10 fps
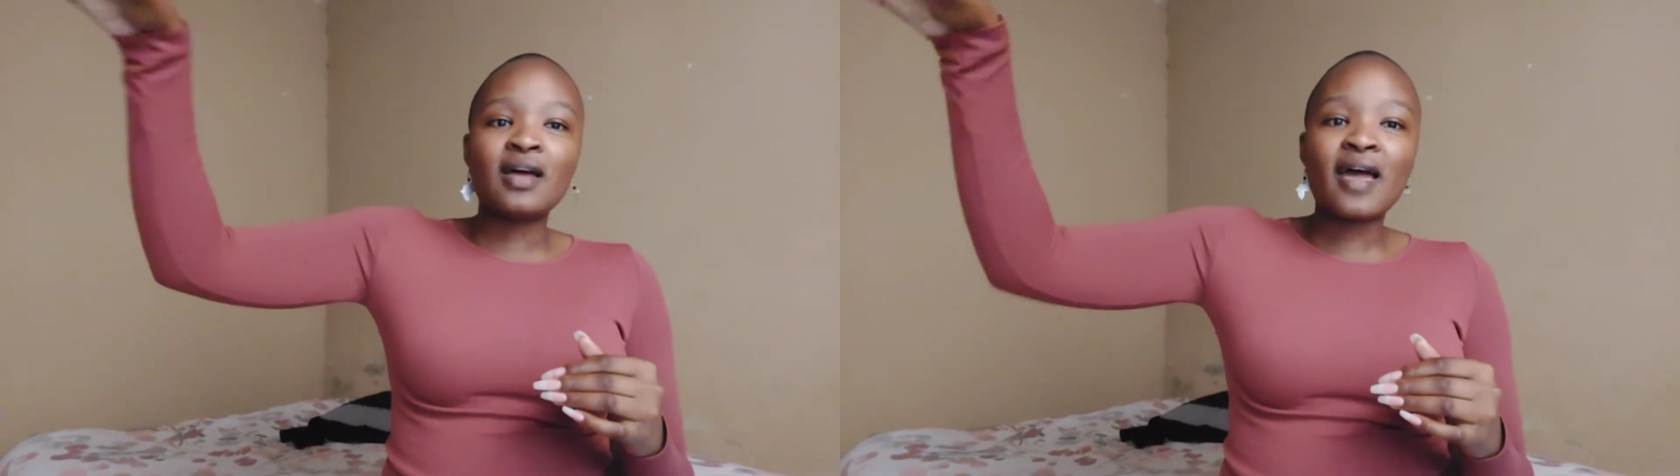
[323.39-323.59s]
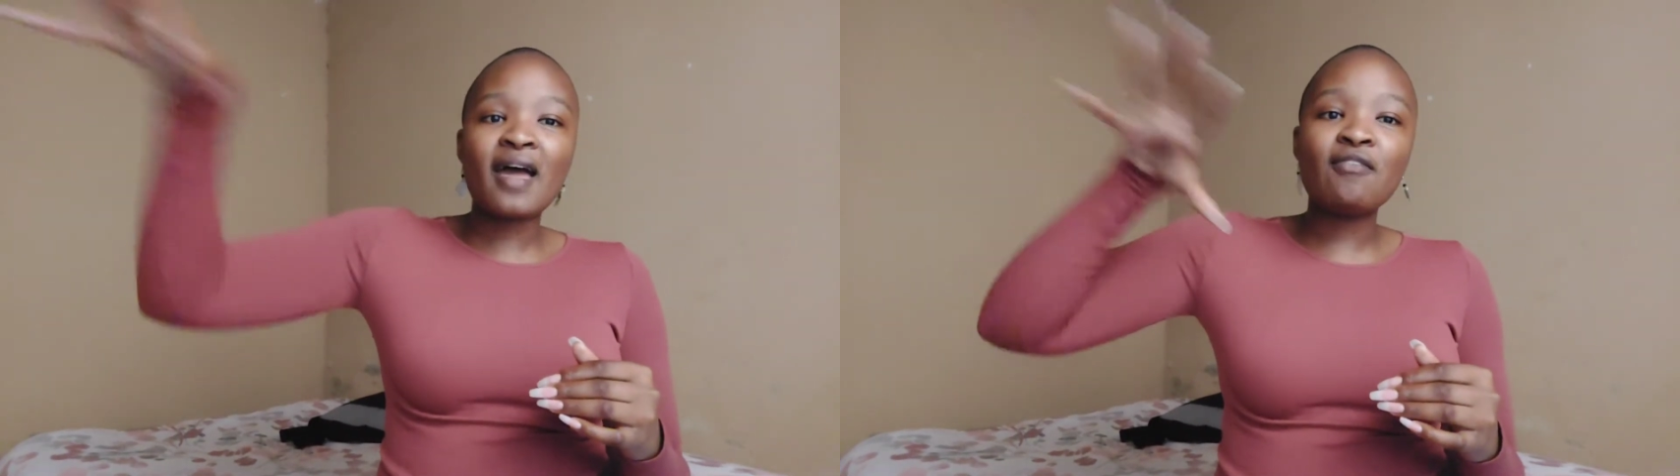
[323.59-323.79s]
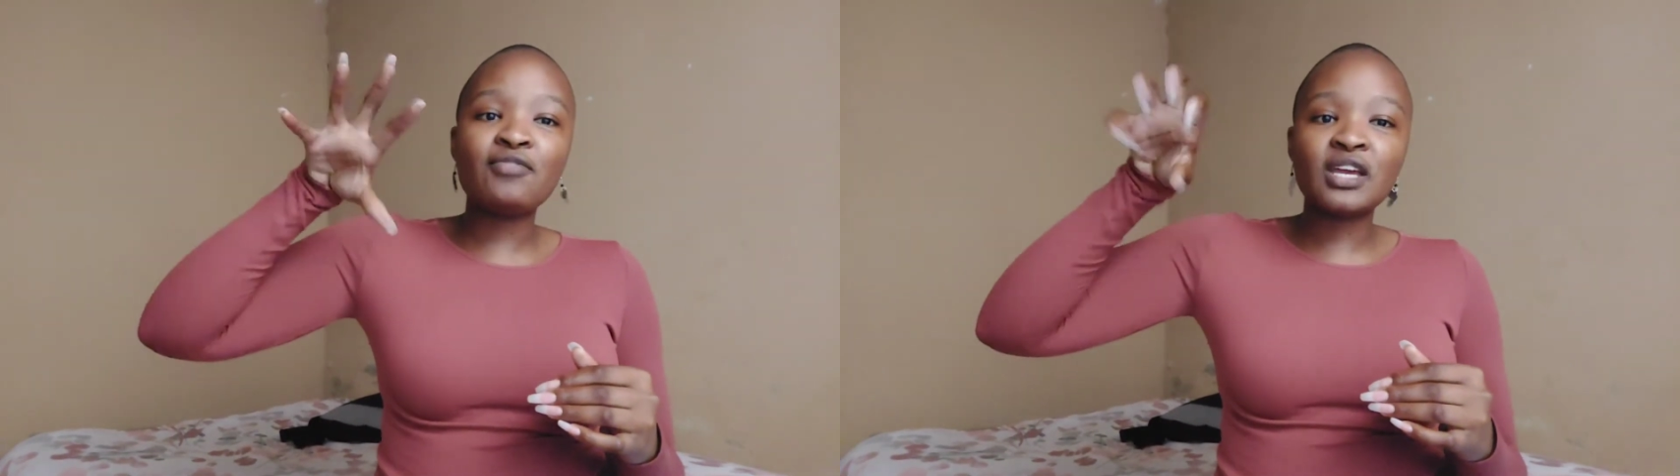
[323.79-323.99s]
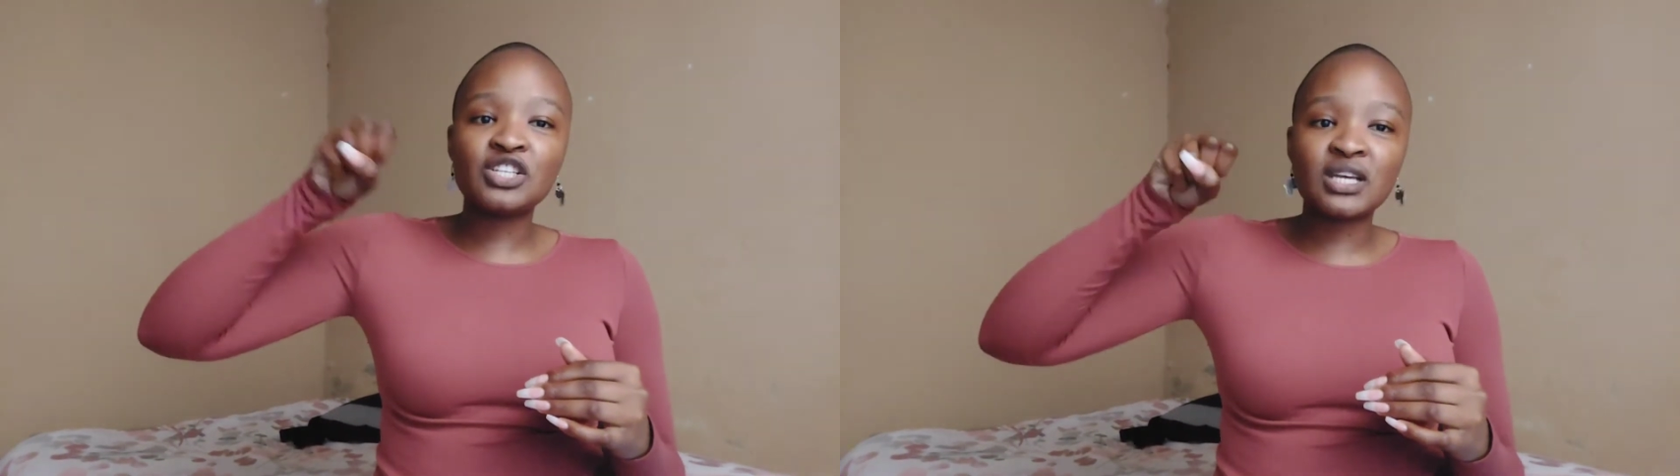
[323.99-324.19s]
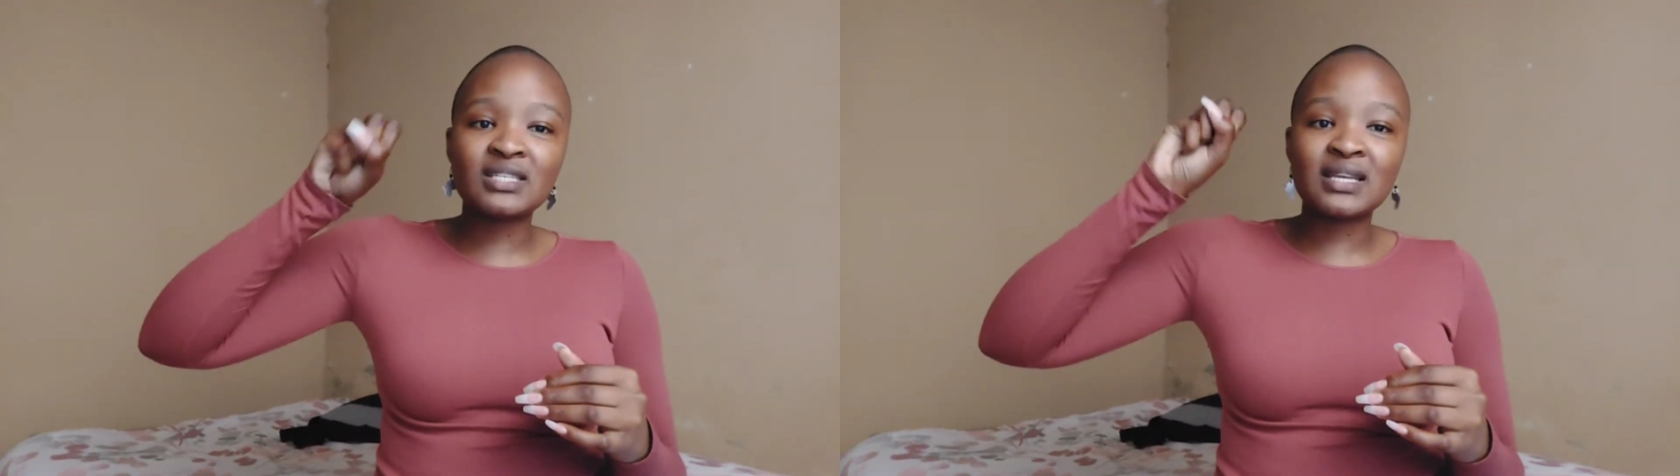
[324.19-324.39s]
have their
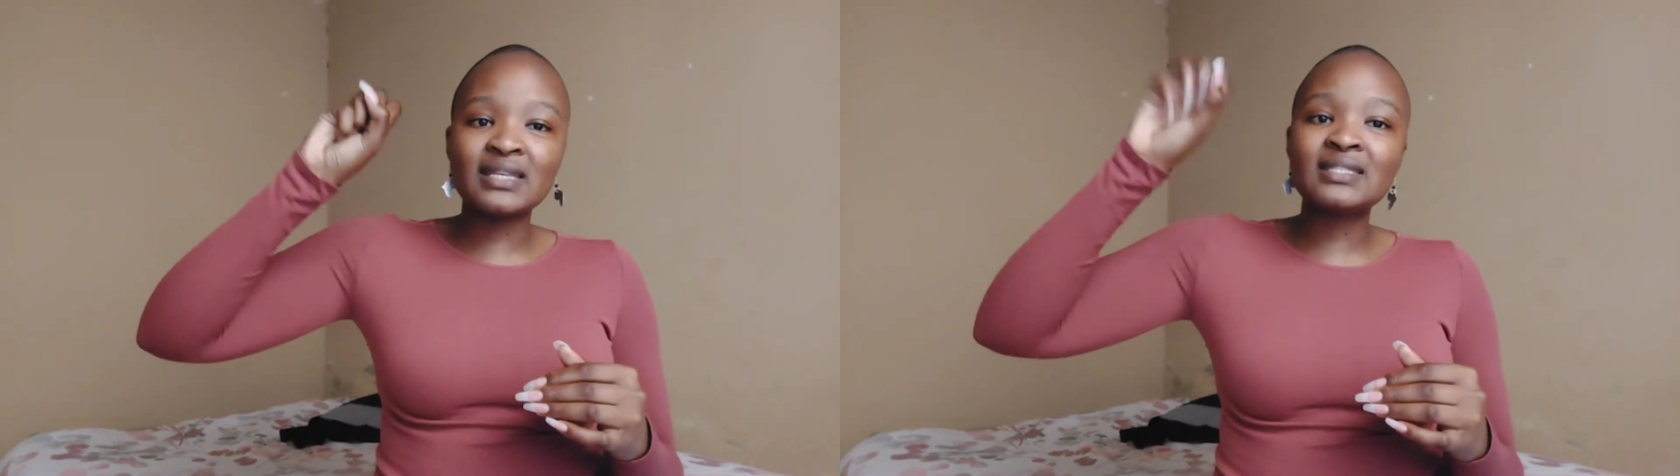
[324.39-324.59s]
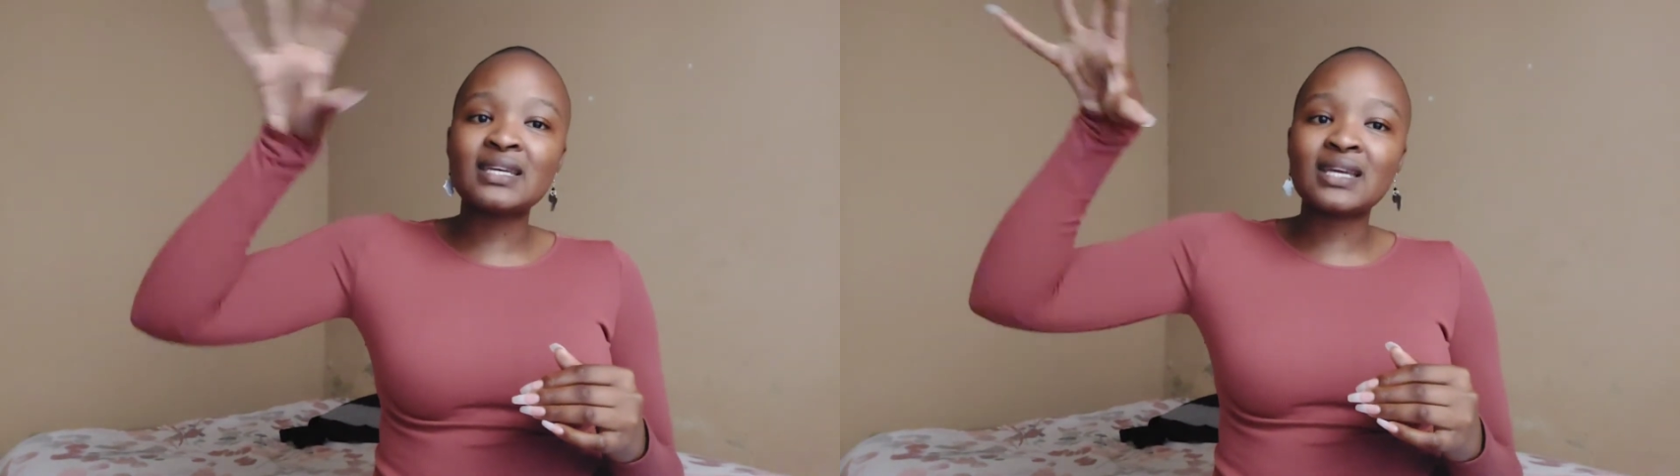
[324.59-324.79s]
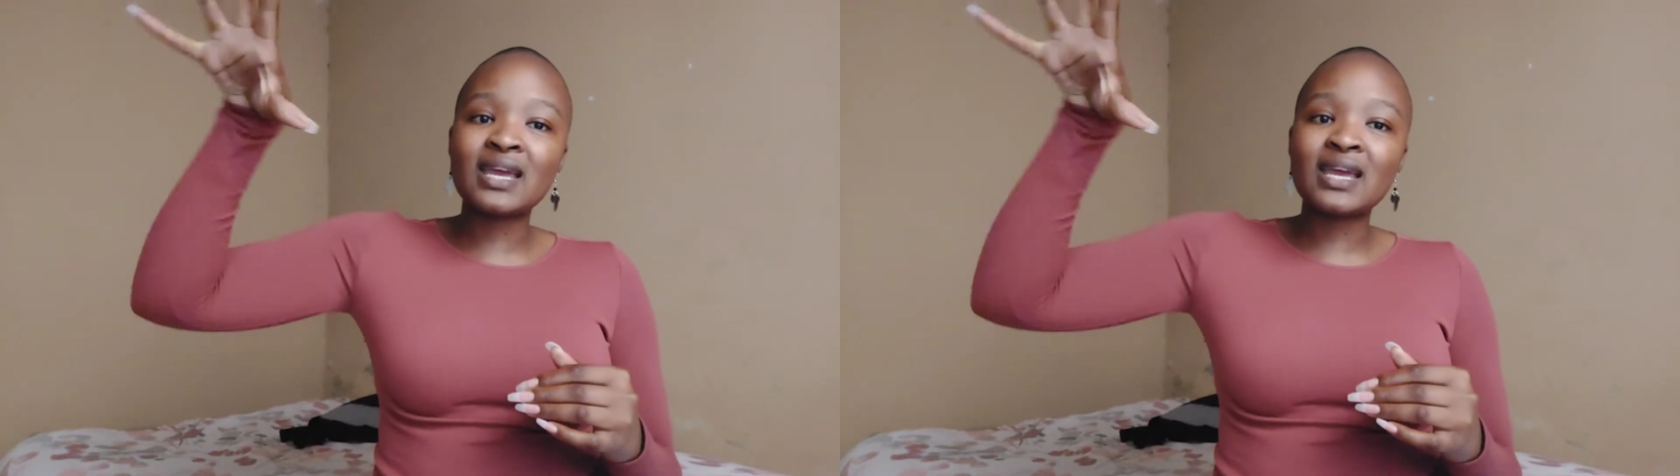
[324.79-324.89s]
shares listed